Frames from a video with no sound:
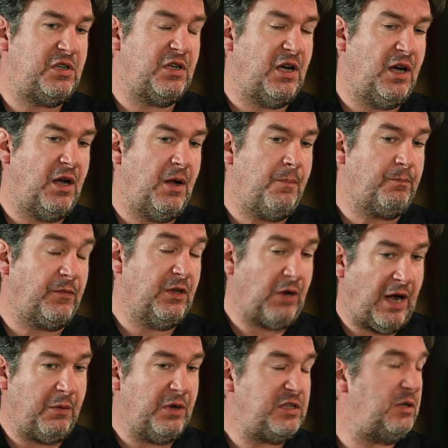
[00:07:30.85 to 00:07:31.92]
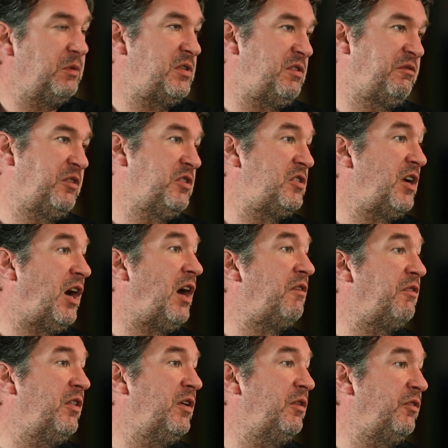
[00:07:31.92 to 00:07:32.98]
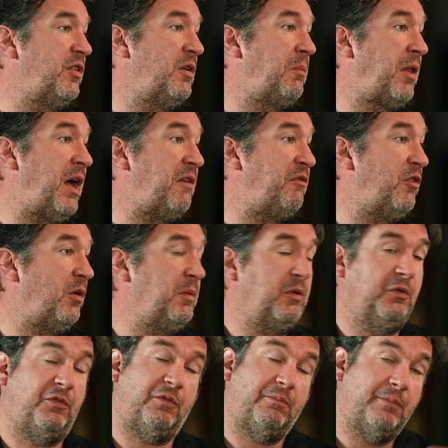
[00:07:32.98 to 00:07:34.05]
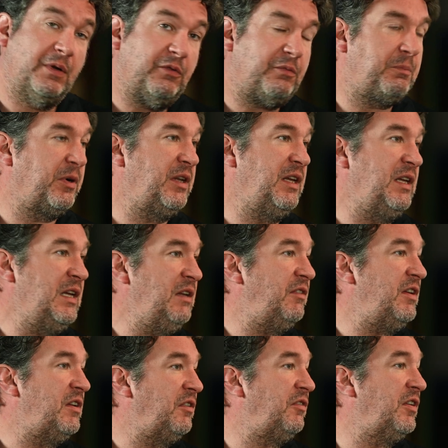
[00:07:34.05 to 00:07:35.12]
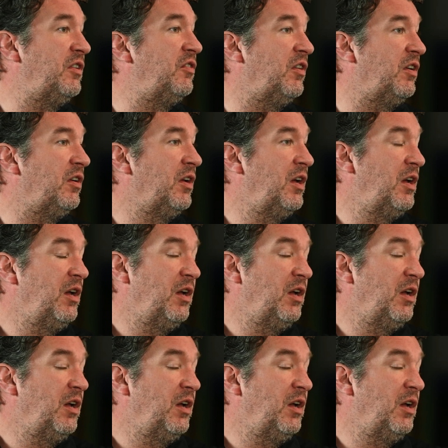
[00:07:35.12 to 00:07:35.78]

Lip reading: iRacing was the first to offer those in the platform, it was a pretty easy decision.